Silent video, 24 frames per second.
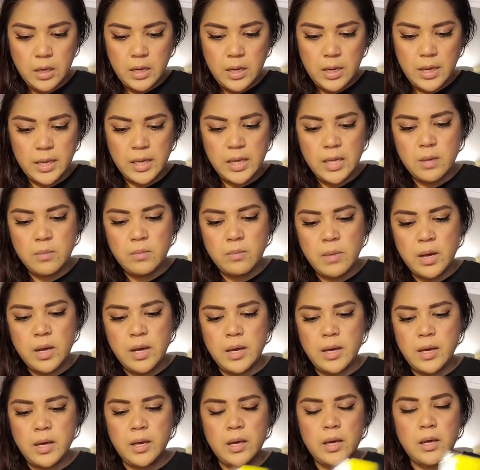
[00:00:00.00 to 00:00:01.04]
I keep
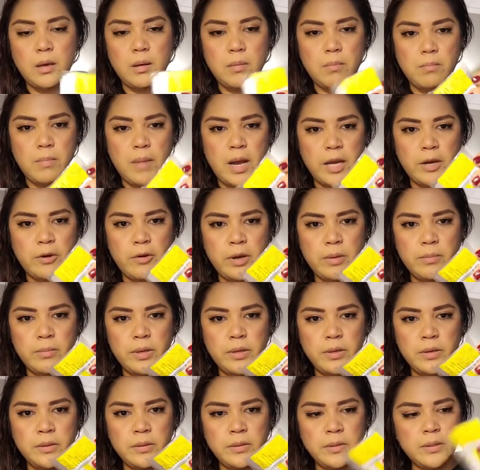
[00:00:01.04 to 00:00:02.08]
my migraine
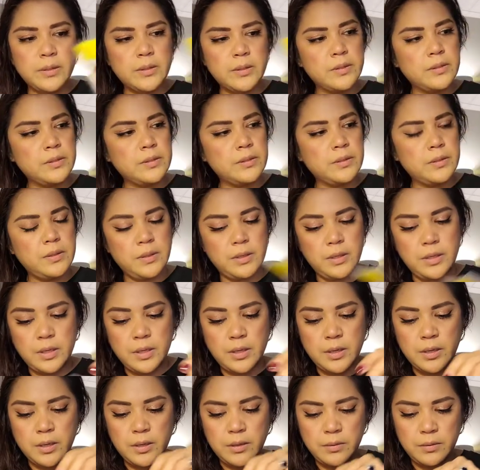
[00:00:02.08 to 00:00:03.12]
pills in
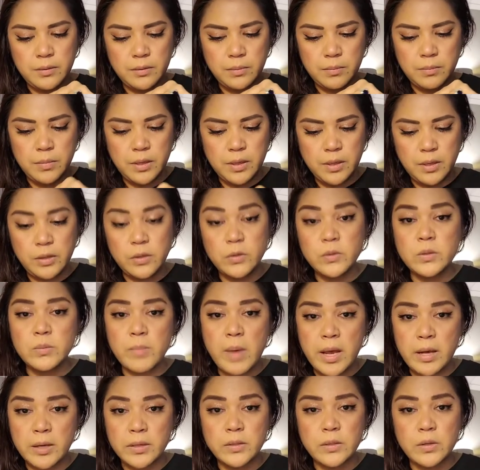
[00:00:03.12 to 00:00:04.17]
here. I use
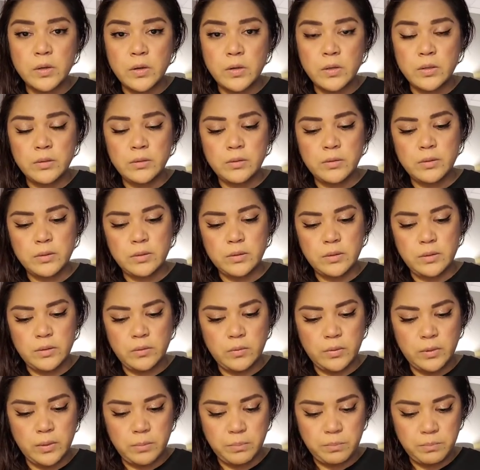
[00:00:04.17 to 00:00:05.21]
Maxalt. It's the
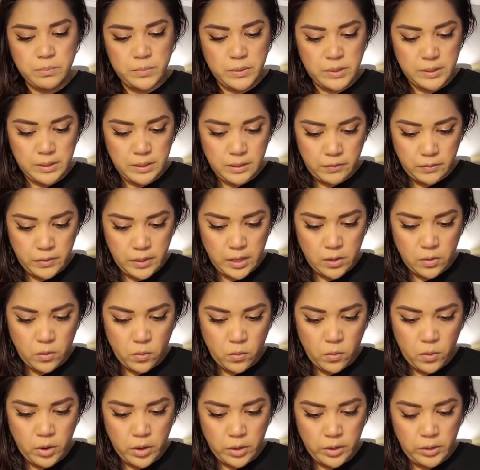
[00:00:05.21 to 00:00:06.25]
only stuff that'll
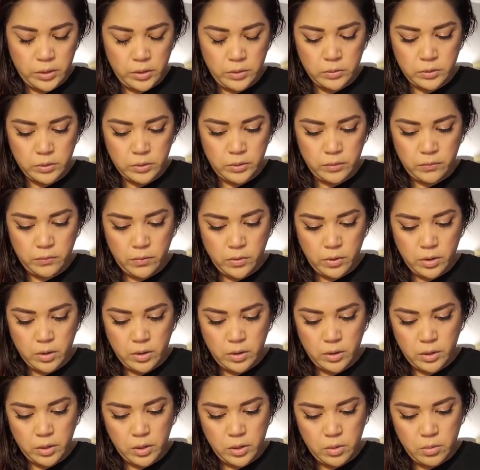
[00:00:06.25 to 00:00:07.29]
work usually for an
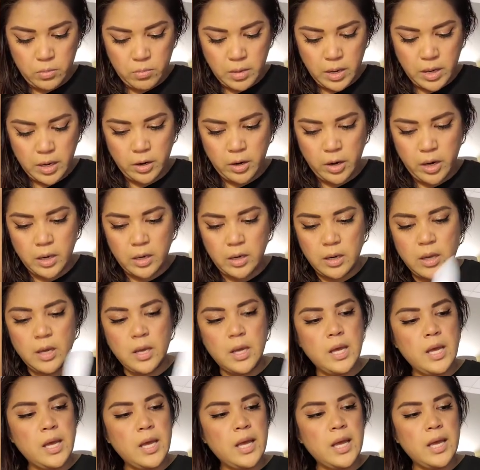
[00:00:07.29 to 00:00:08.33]
acute migraine.
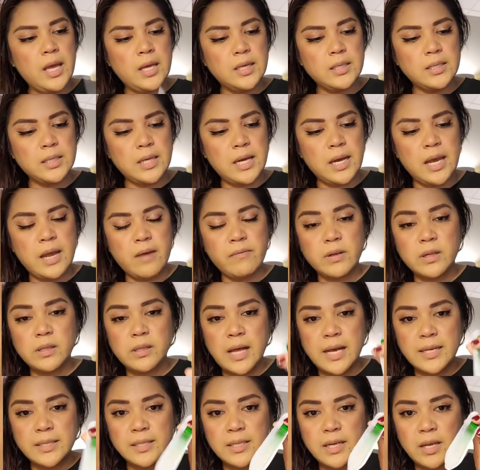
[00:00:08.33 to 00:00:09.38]
And I have a
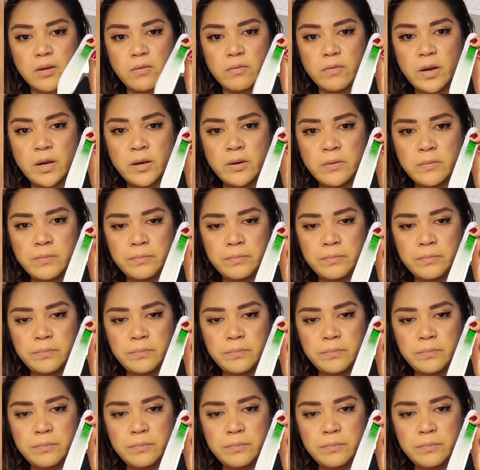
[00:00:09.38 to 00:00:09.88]
glass nail file.